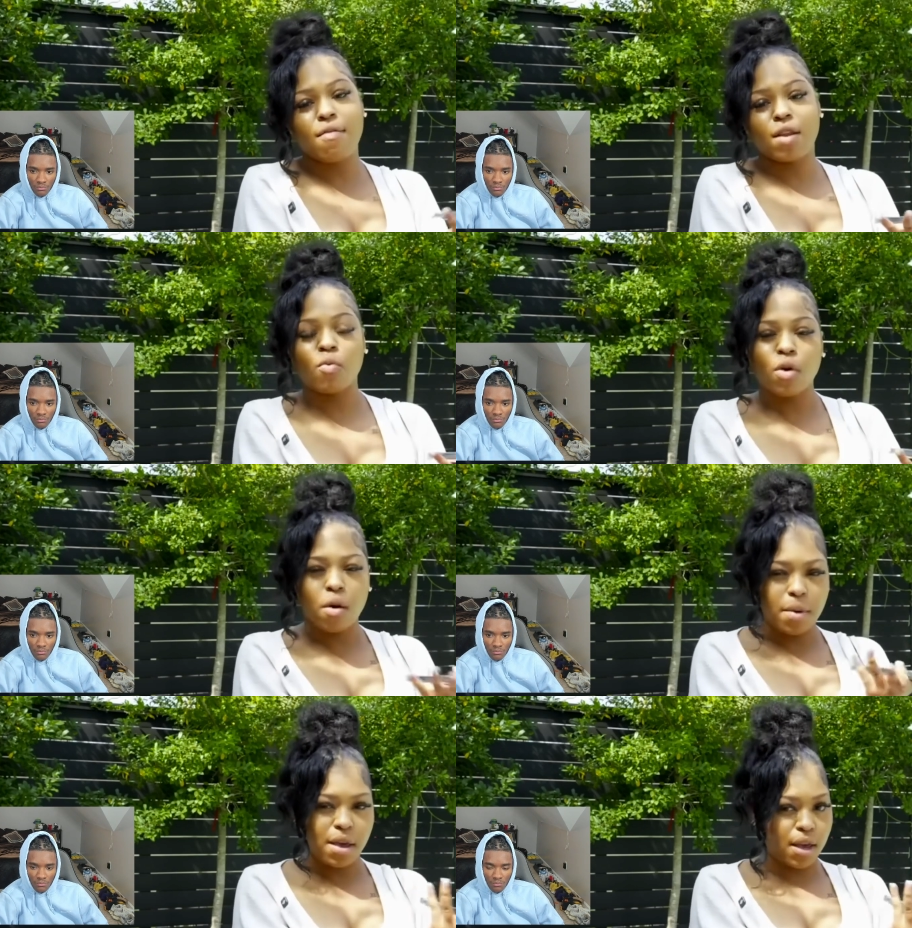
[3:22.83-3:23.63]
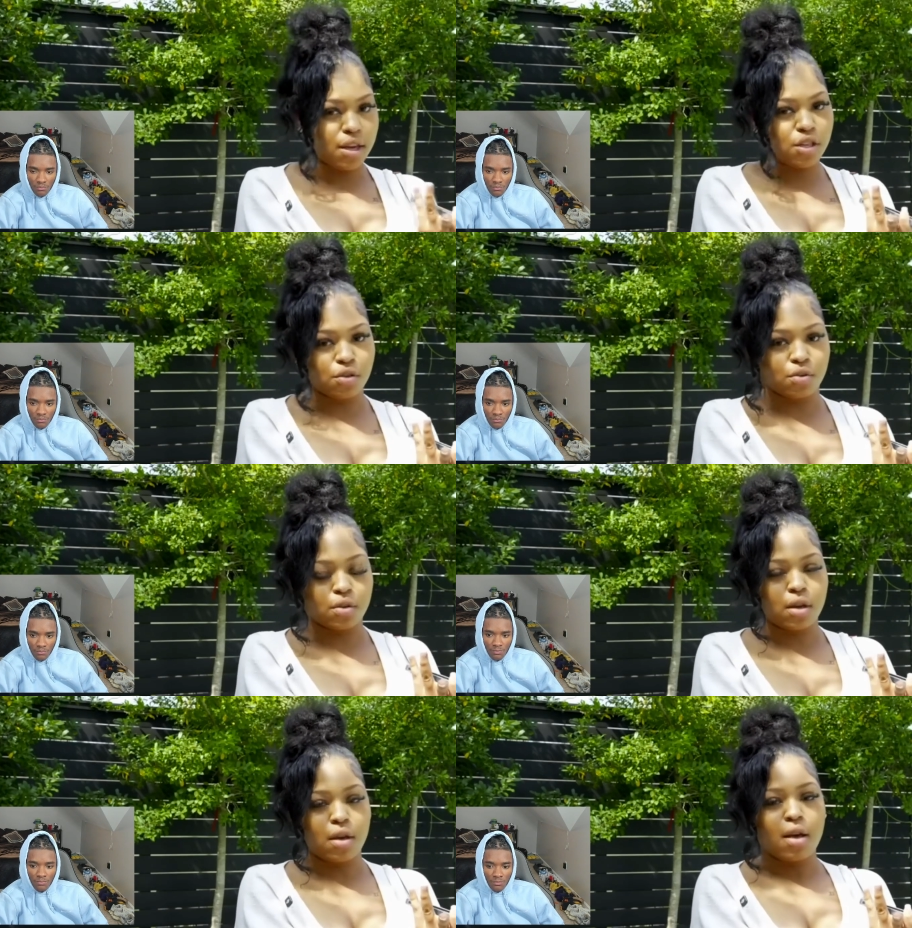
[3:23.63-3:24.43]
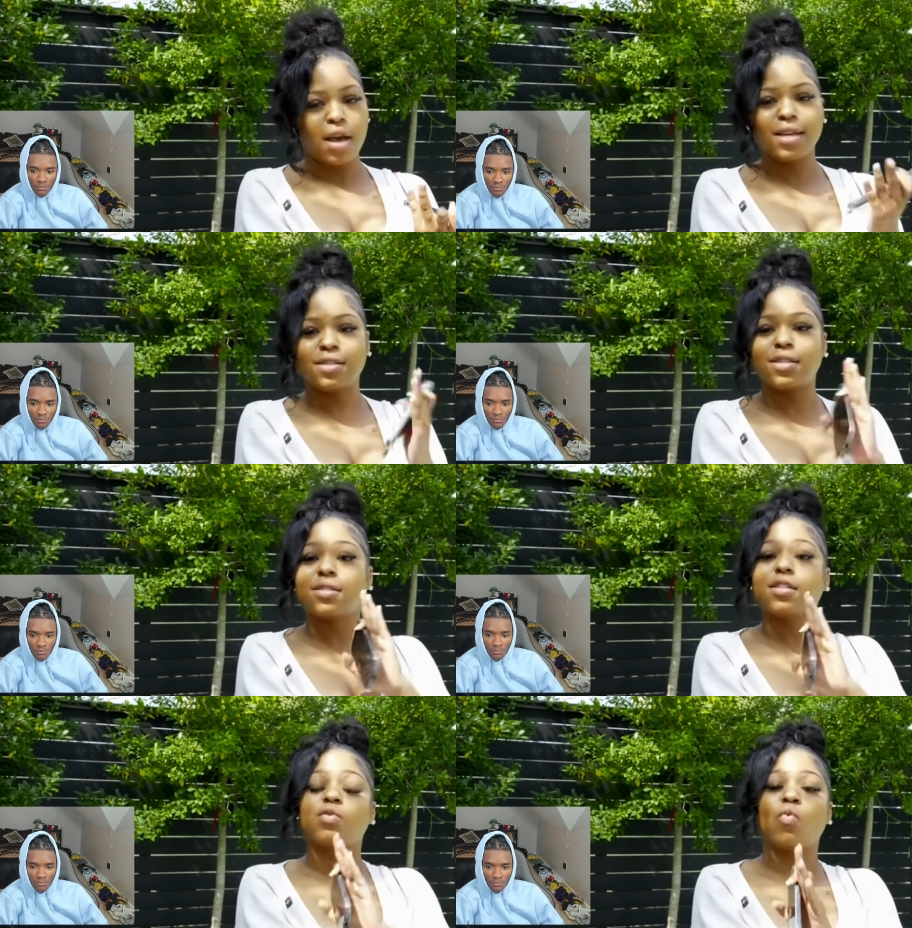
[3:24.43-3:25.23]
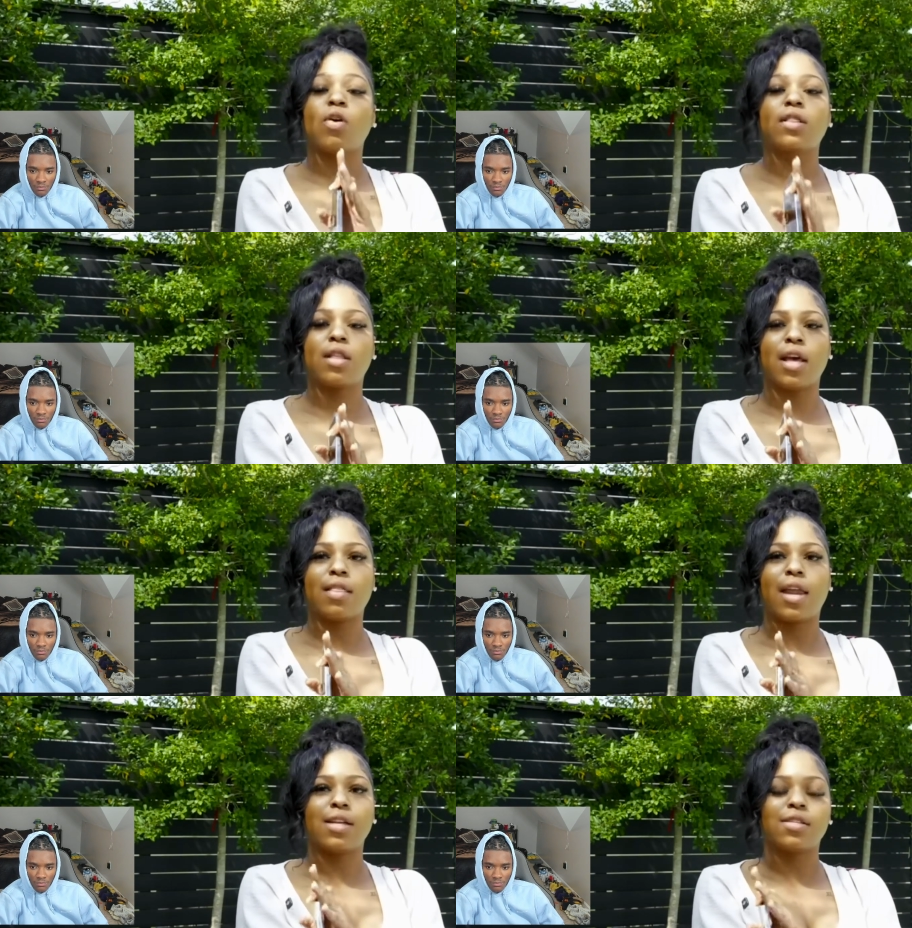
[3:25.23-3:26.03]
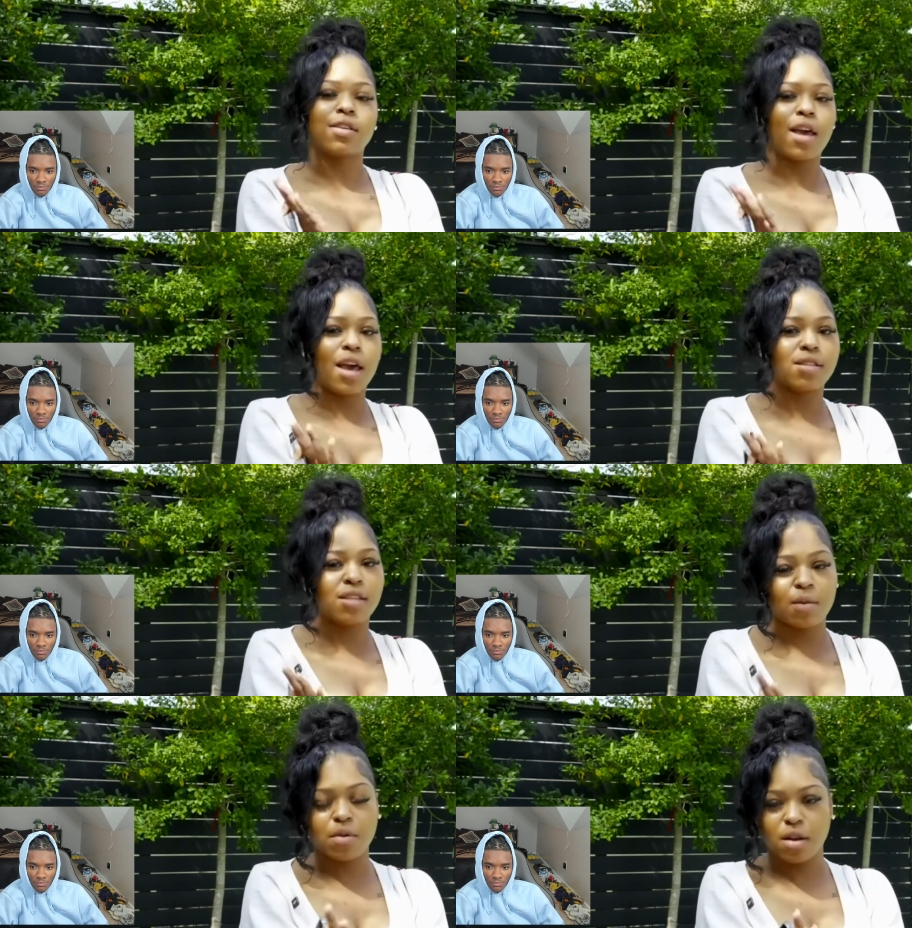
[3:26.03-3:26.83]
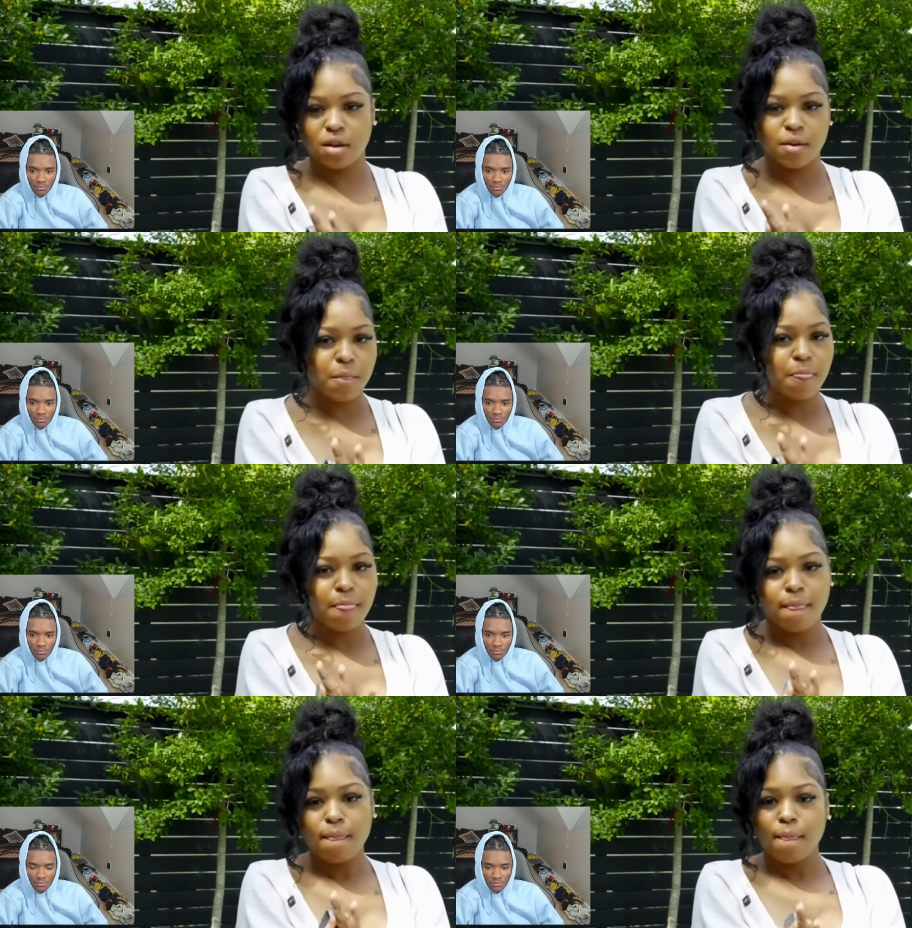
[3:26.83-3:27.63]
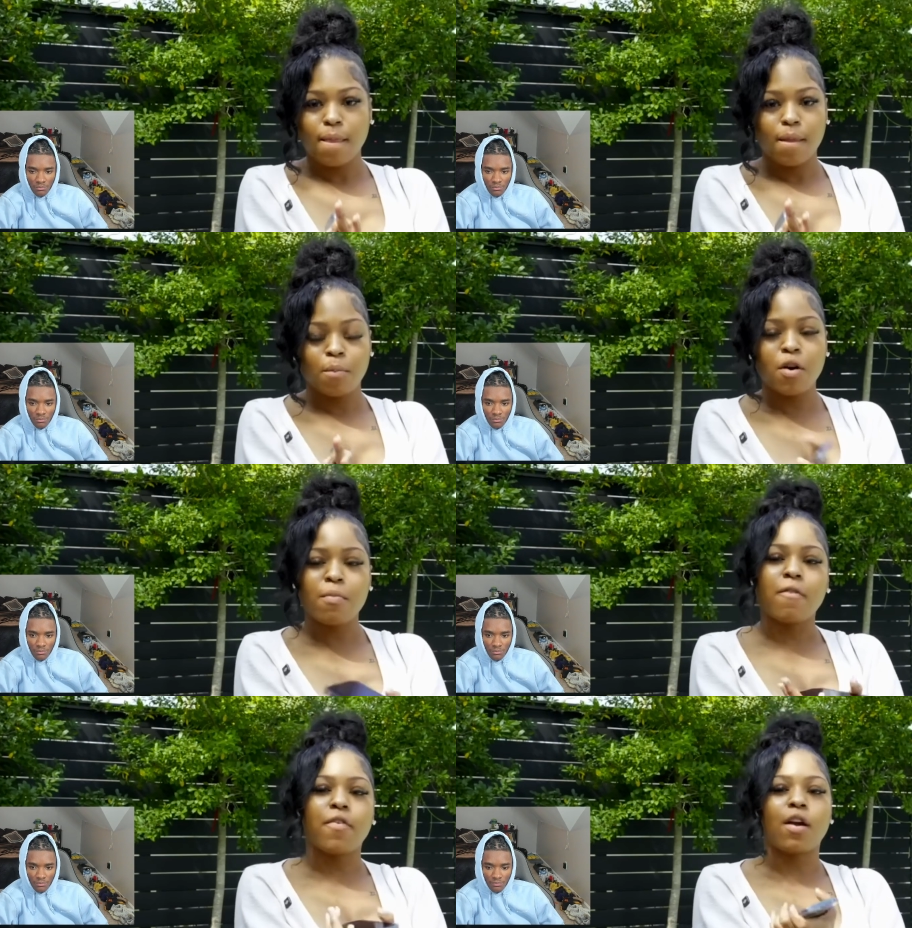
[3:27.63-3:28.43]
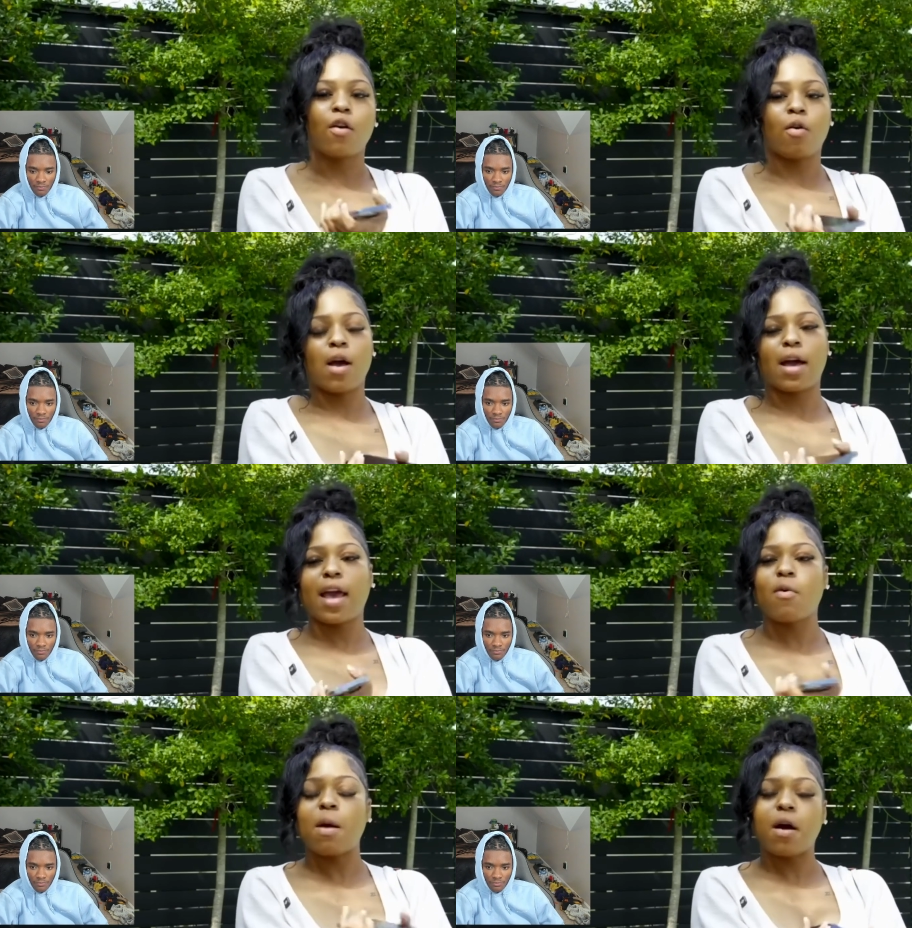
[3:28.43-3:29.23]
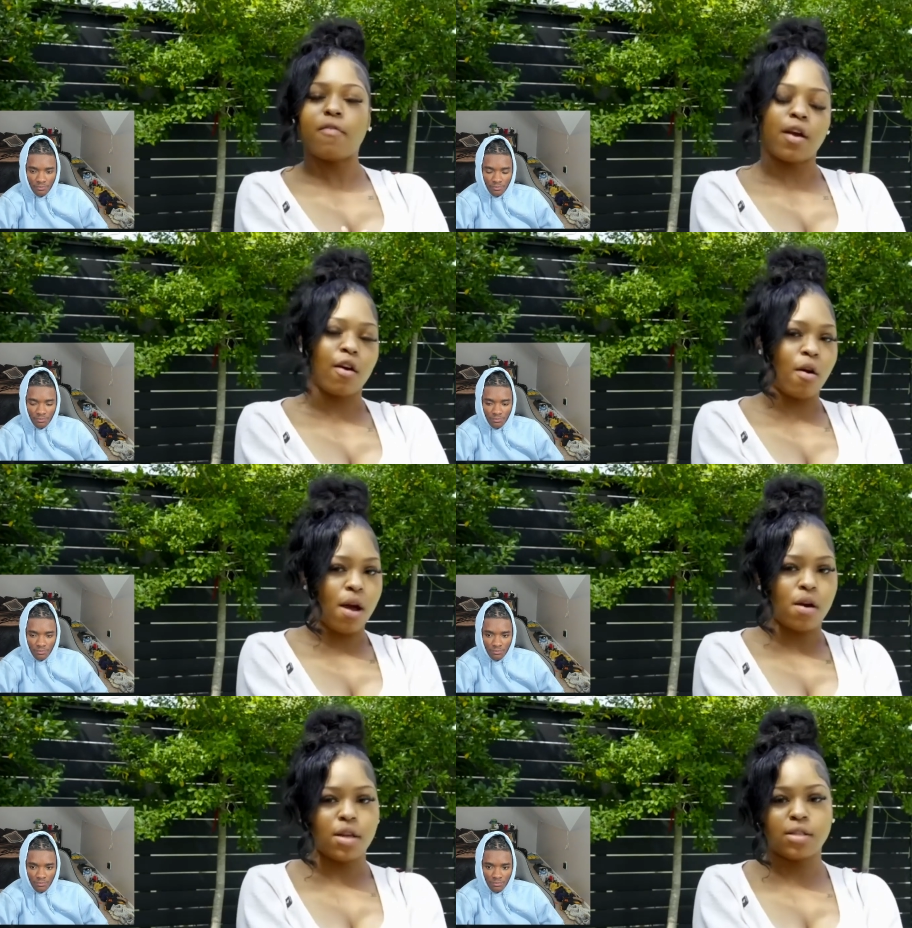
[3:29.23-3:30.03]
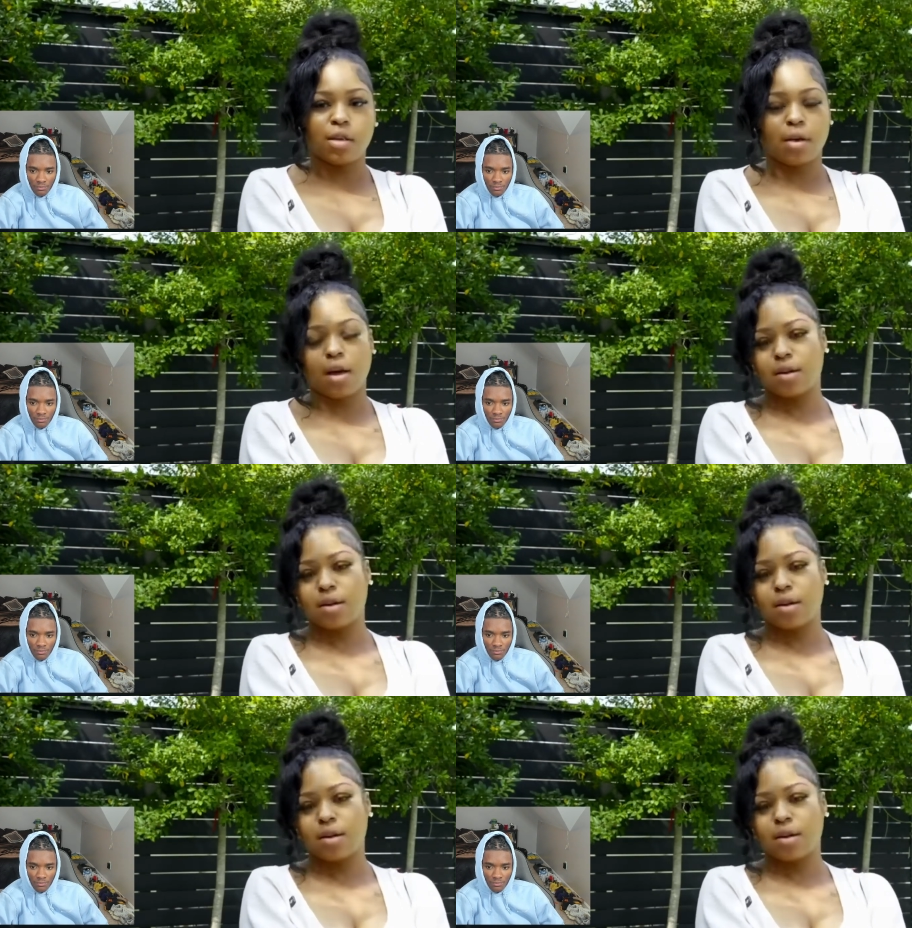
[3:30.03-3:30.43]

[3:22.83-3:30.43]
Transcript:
Speaker 1: have any real big issues. It's just this one thing that I just can't seem to put my finger around. I can't wrap my finger around it, to be